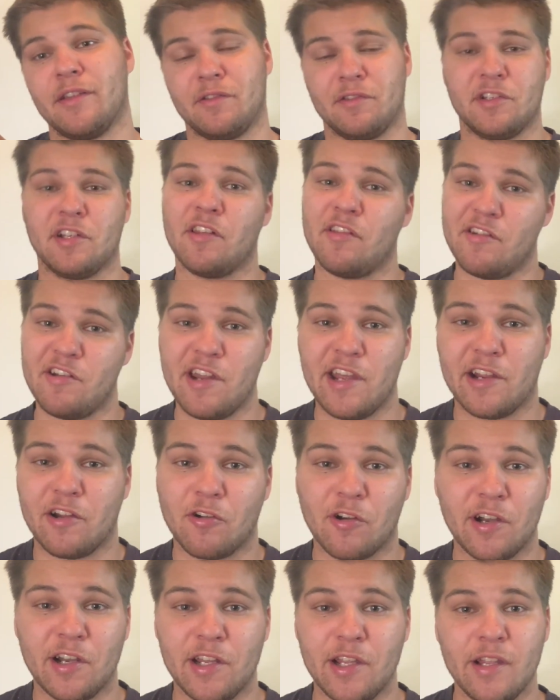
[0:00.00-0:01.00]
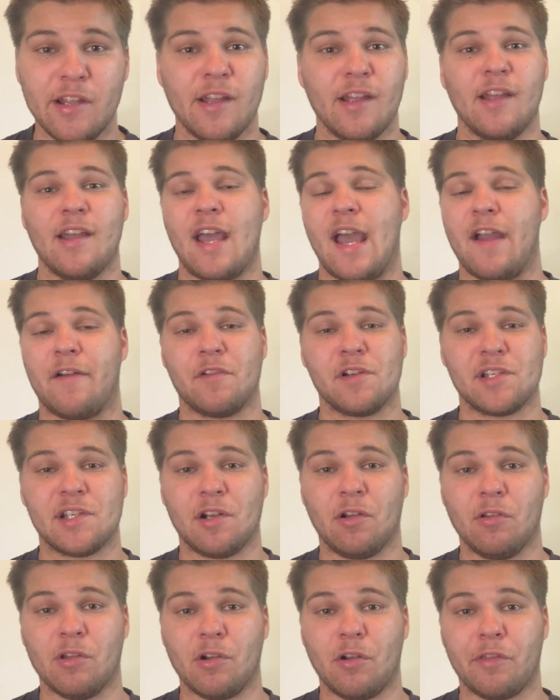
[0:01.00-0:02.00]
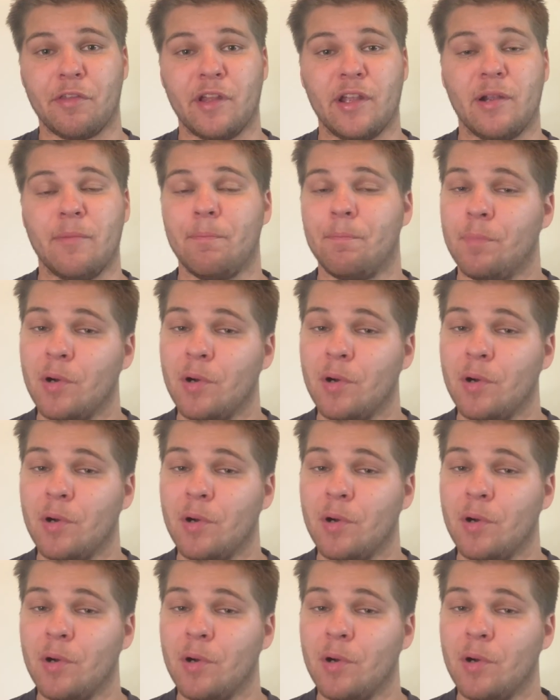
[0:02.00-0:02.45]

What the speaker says: to the nit-gritty, every single little thing.